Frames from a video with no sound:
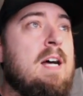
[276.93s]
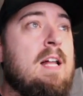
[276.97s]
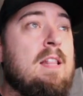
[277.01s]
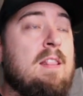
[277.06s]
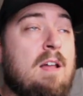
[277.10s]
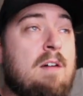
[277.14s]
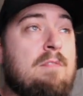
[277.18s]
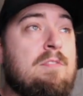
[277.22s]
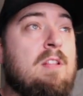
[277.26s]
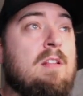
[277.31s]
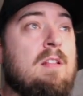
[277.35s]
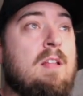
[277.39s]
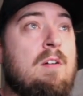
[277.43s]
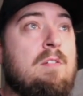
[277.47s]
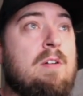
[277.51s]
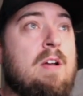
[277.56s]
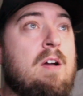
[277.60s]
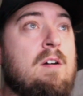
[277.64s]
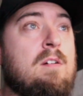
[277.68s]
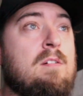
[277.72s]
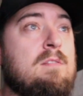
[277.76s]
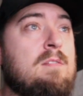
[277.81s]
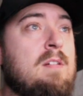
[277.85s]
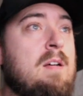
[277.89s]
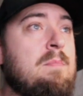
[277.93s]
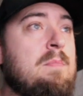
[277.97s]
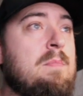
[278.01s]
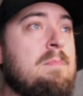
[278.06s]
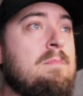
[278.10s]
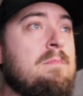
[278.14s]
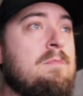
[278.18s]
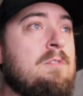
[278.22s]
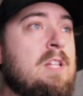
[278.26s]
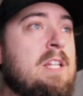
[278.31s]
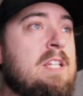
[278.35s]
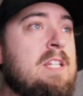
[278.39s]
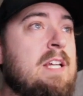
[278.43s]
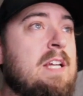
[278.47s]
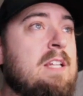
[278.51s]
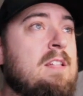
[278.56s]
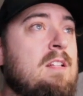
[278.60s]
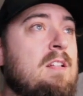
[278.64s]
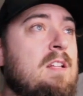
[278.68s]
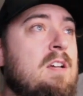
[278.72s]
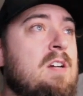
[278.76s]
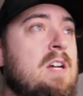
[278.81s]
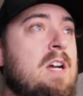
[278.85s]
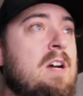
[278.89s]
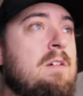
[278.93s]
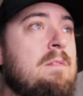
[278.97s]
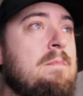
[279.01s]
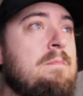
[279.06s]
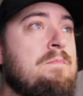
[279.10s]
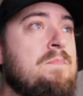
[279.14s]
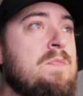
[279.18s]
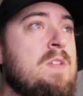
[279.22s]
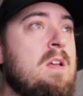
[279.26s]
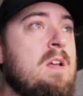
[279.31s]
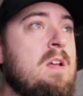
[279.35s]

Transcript: I love the logo. I'm really digging the logo.